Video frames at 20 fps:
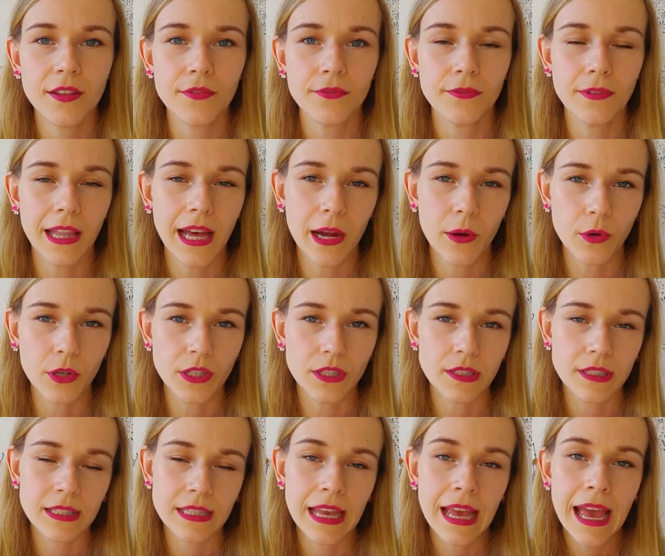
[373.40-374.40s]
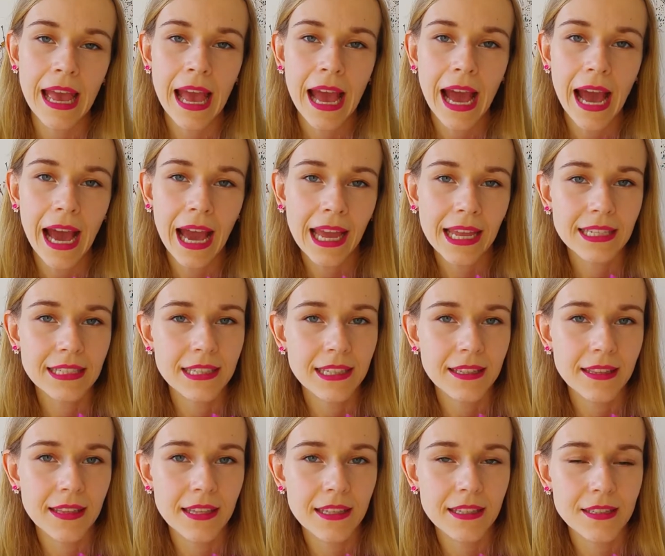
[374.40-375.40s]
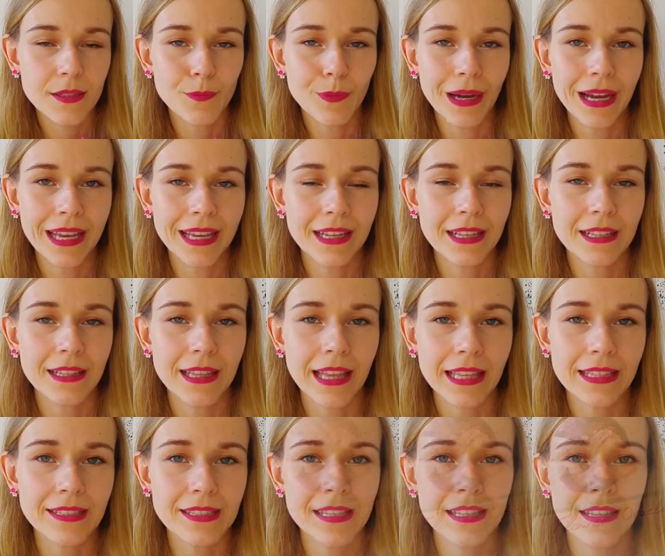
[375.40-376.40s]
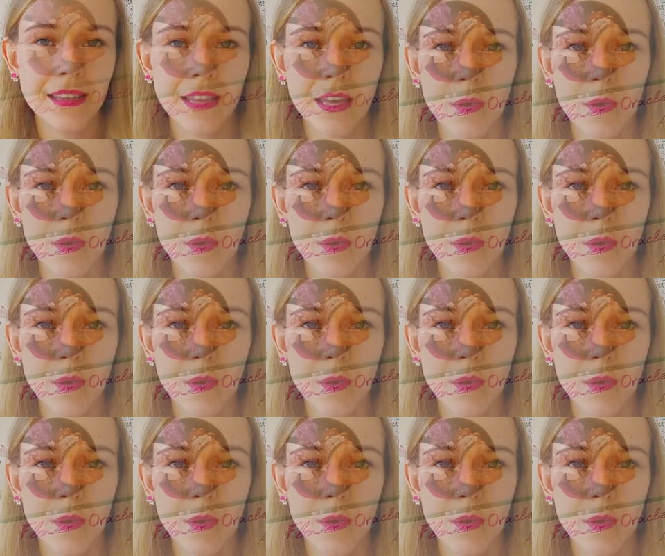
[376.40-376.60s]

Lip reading: the flowers. I did this by cleansing